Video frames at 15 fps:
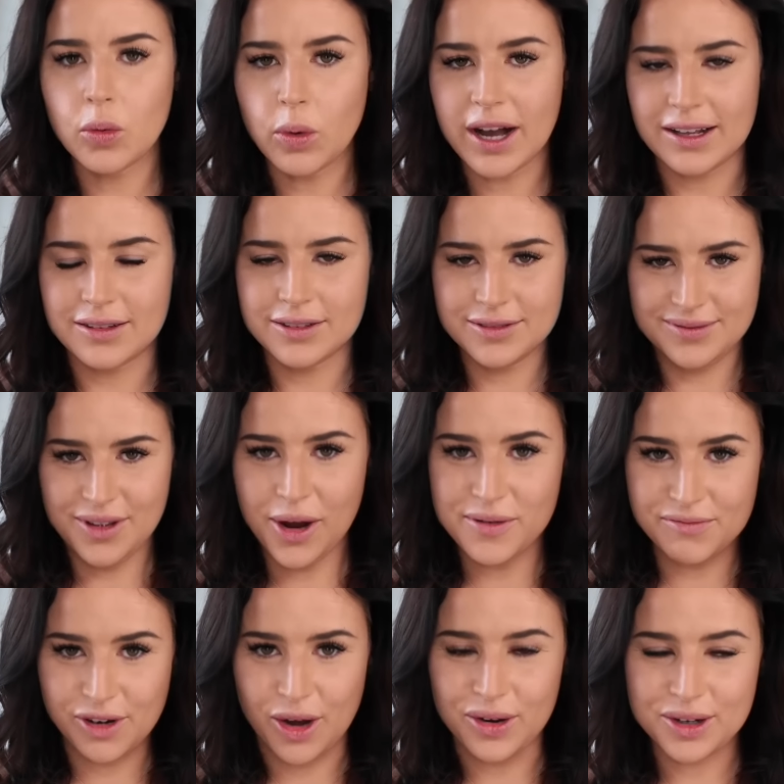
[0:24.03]
Well,
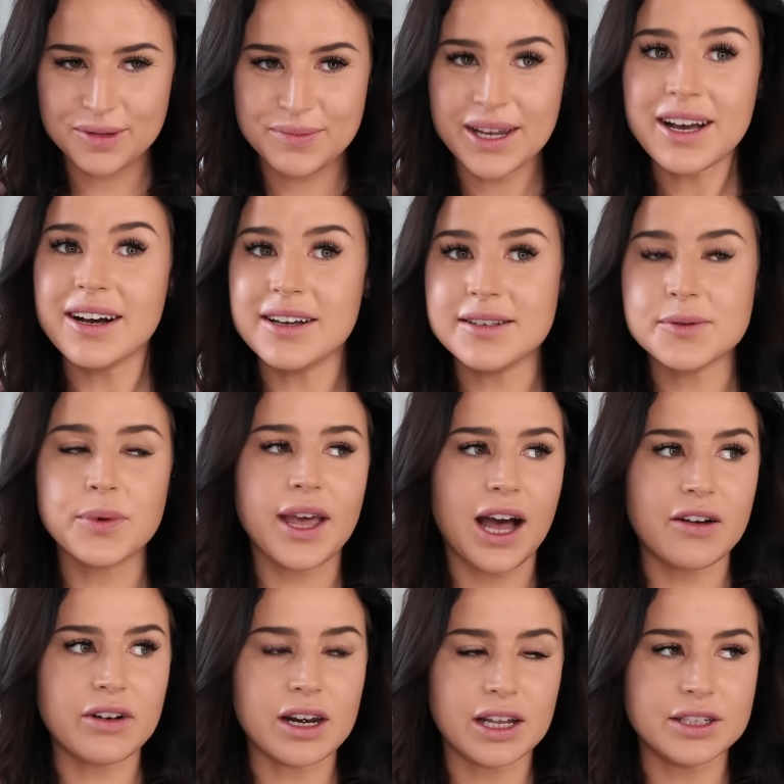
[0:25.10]
home vlog because we
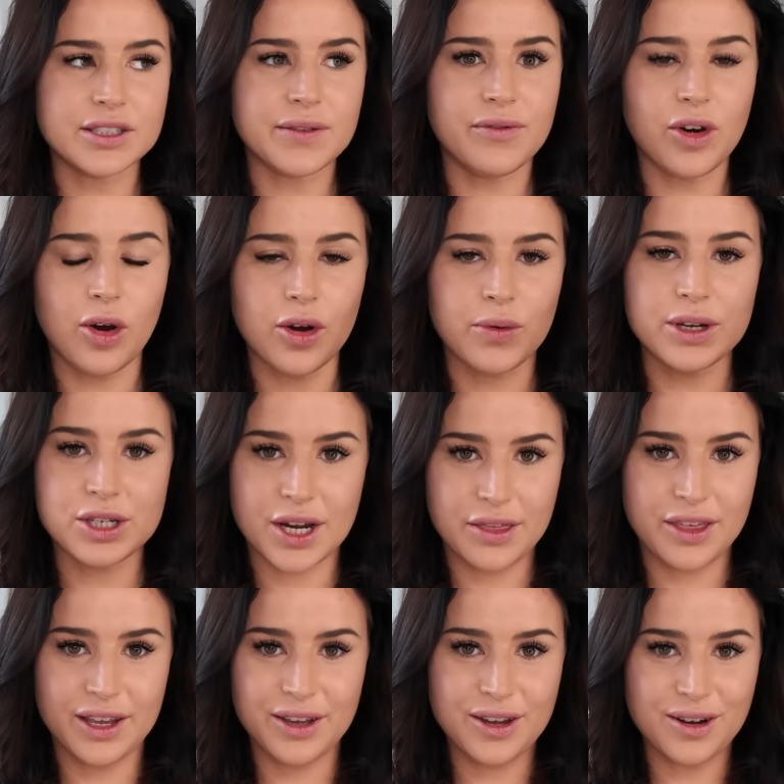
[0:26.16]
have a London vlog, which I
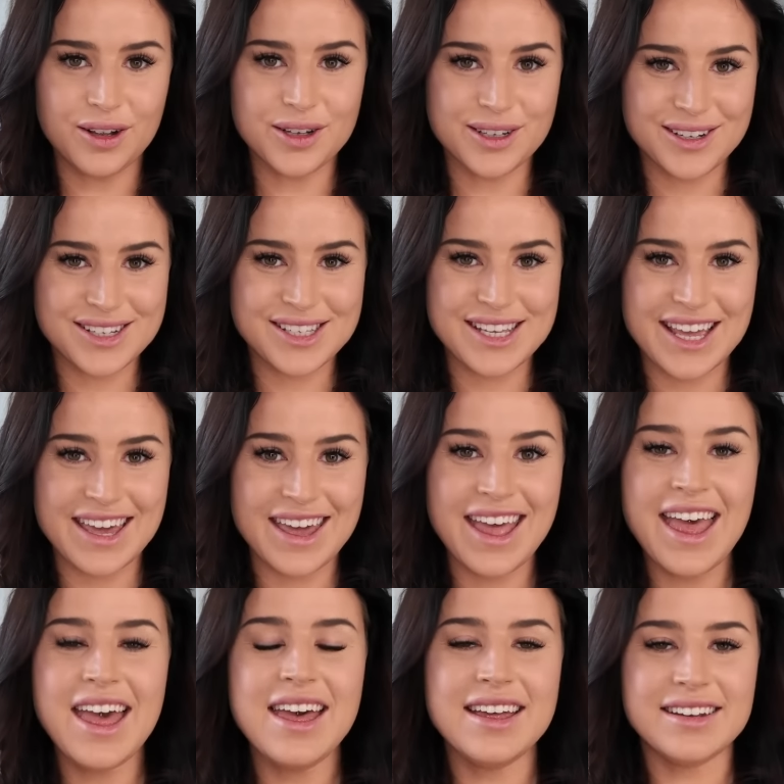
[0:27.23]
think y'all are gonna see
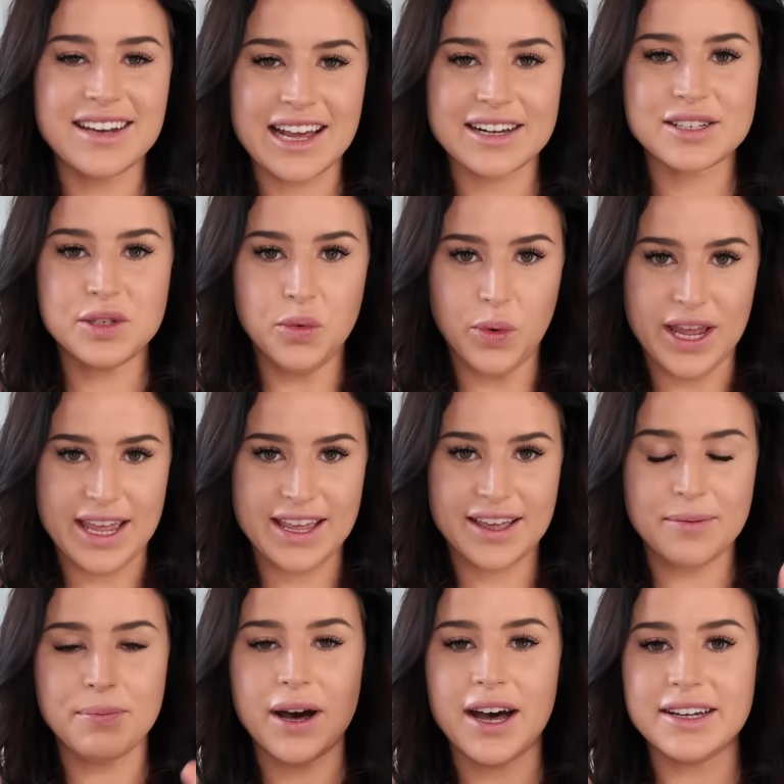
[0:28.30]
next
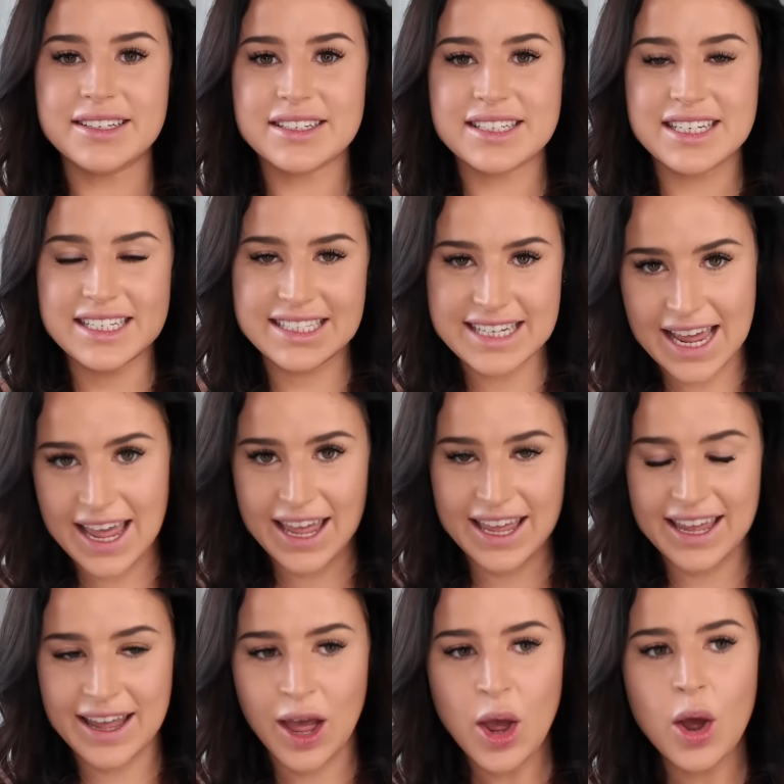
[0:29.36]
week. But
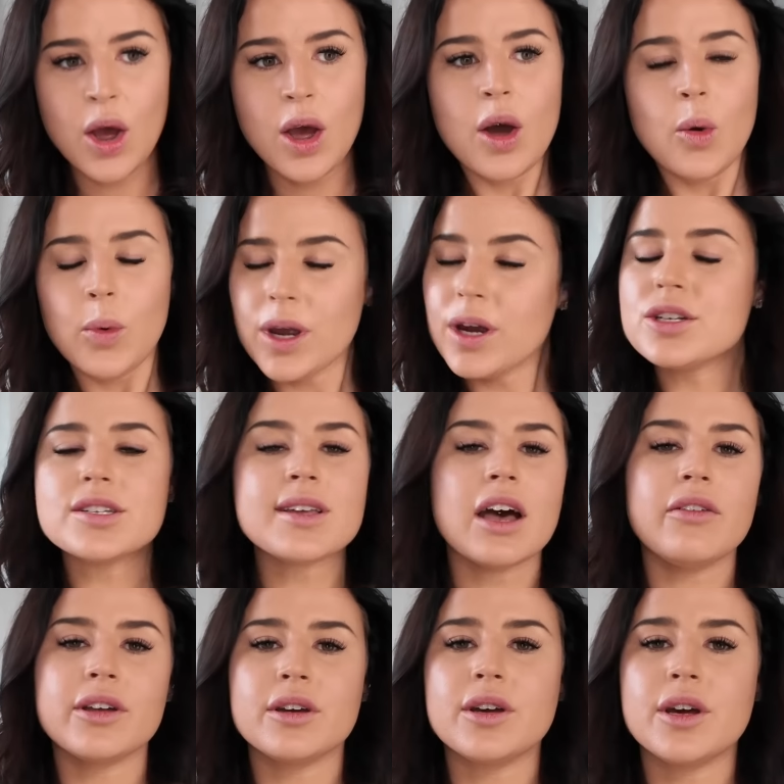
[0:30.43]
today, we're just
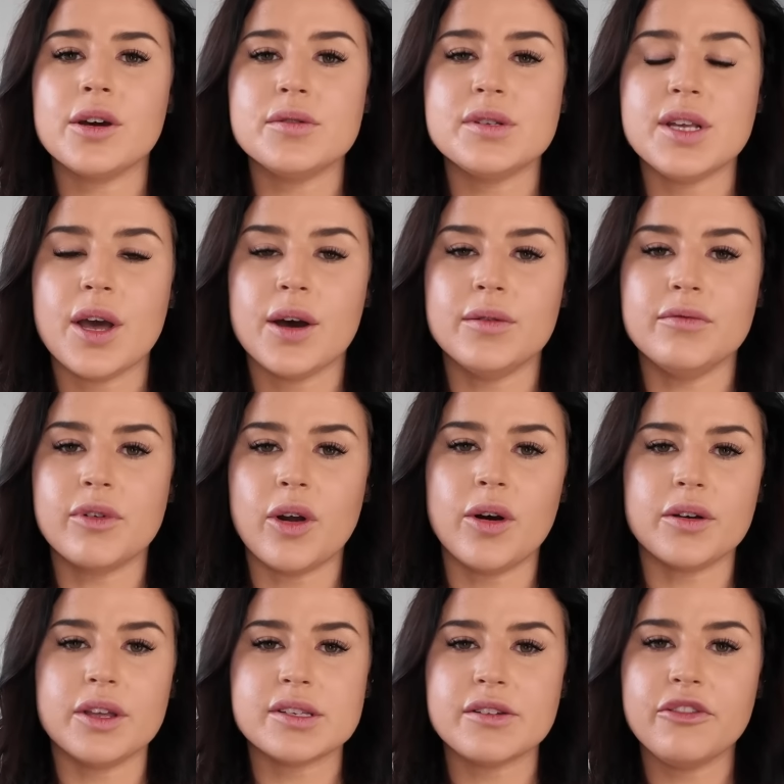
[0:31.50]
having a cozy home
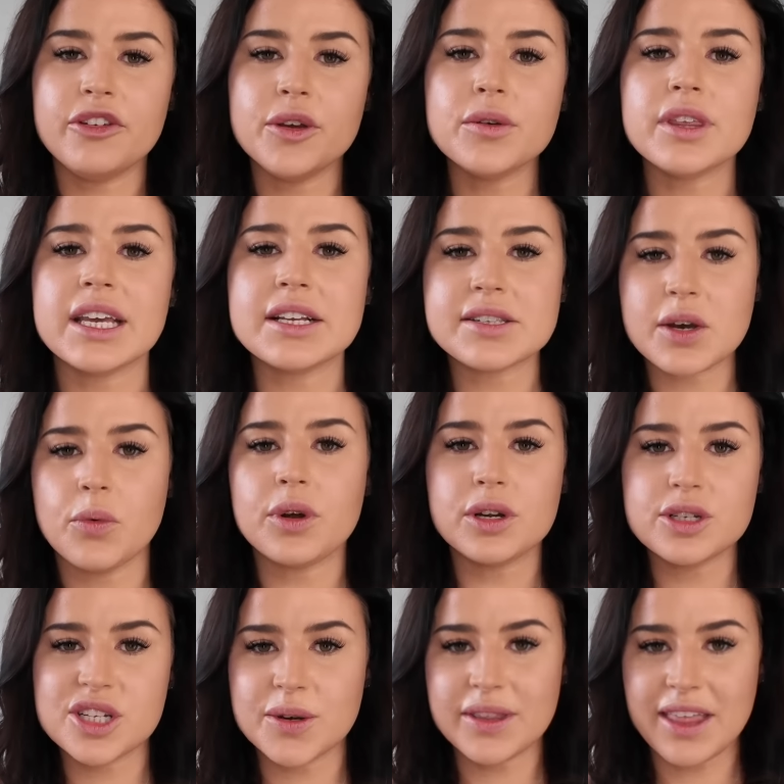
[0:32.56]
vlog. There's a few things I
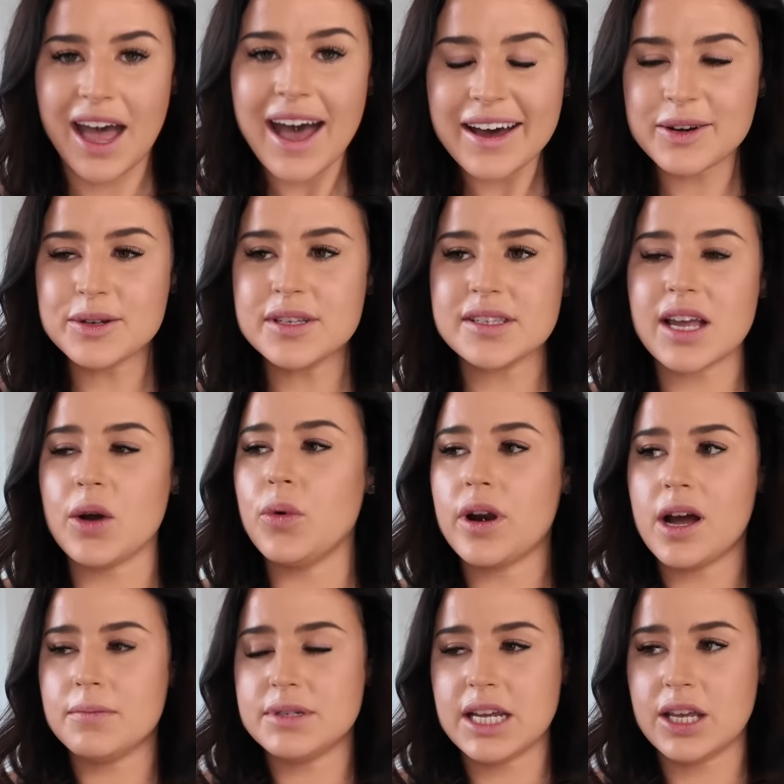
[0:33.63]
wanna do in the house. I
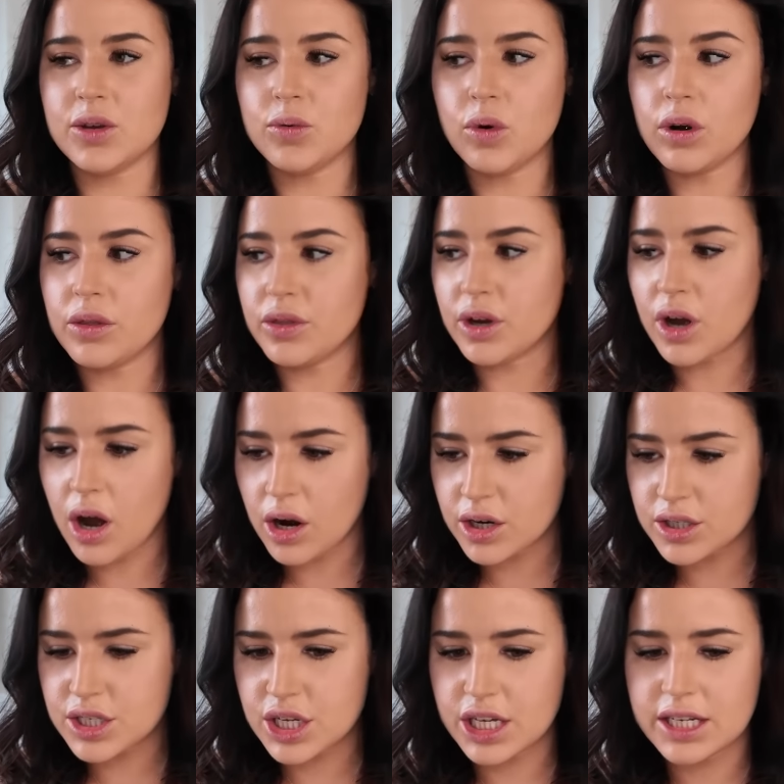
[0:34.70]
wanna update you all on the
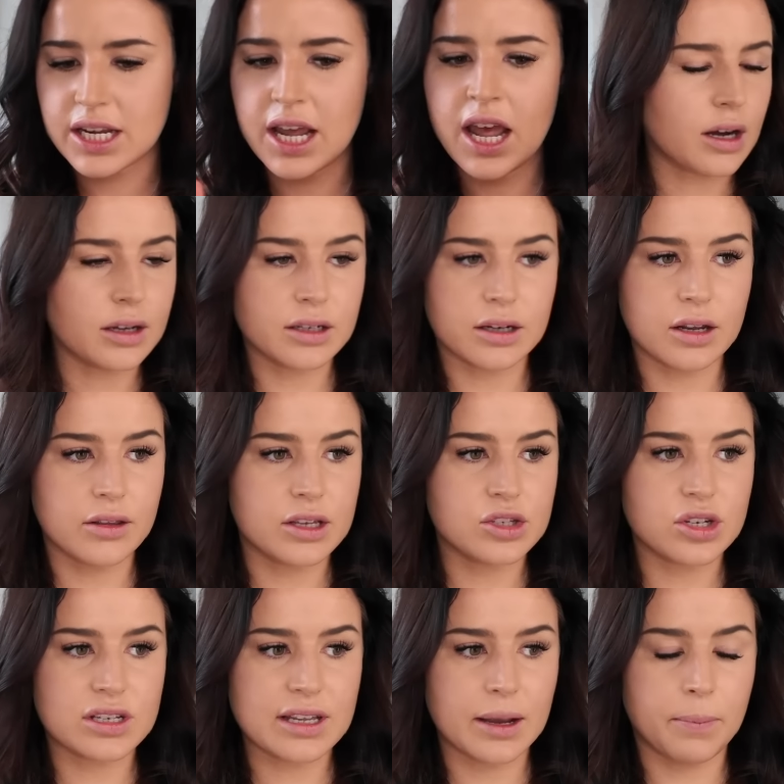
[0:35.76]
garden. I don't know, there's
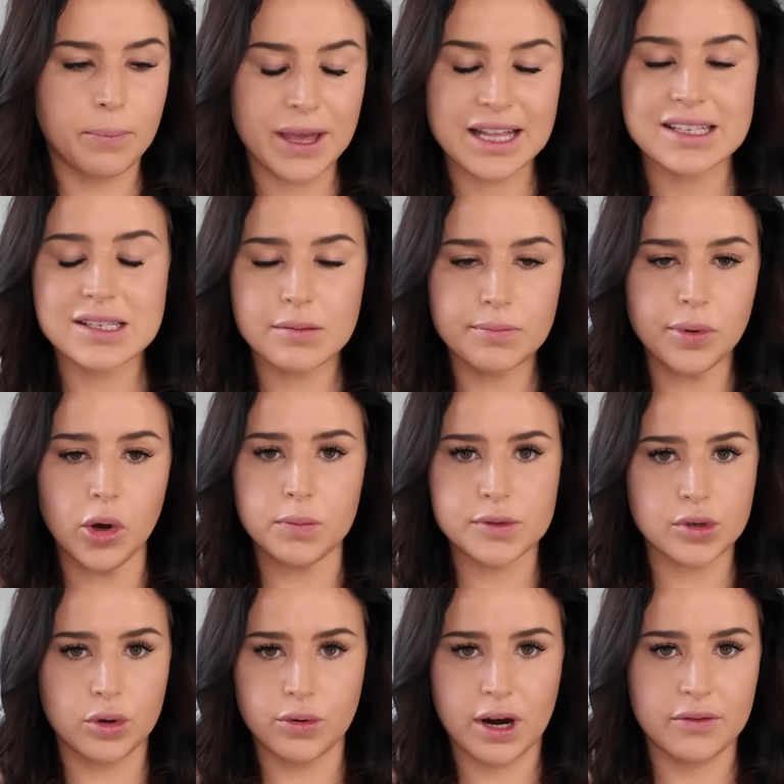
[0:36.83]
just like bits and bobs
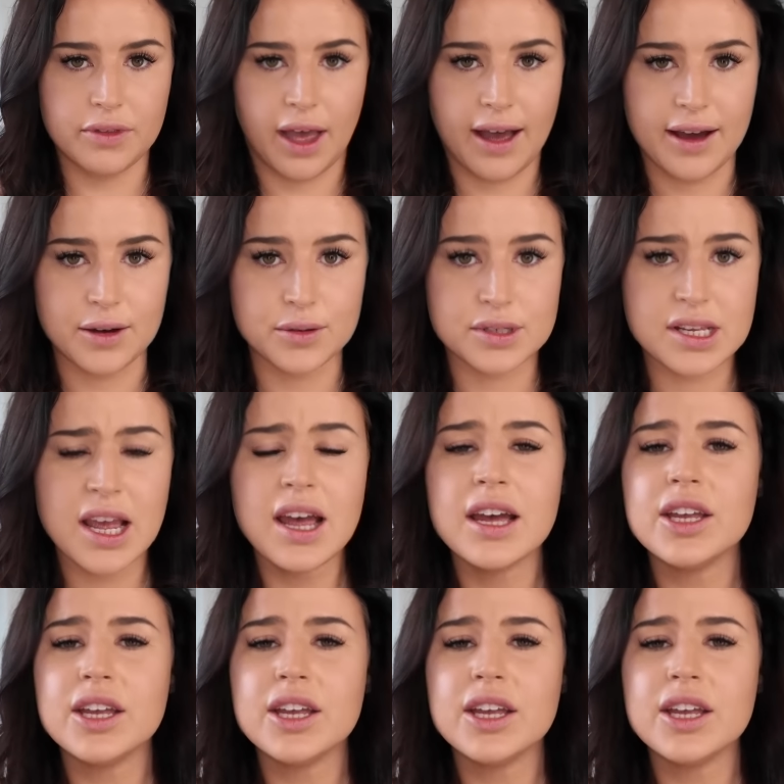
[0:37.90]
all around the house.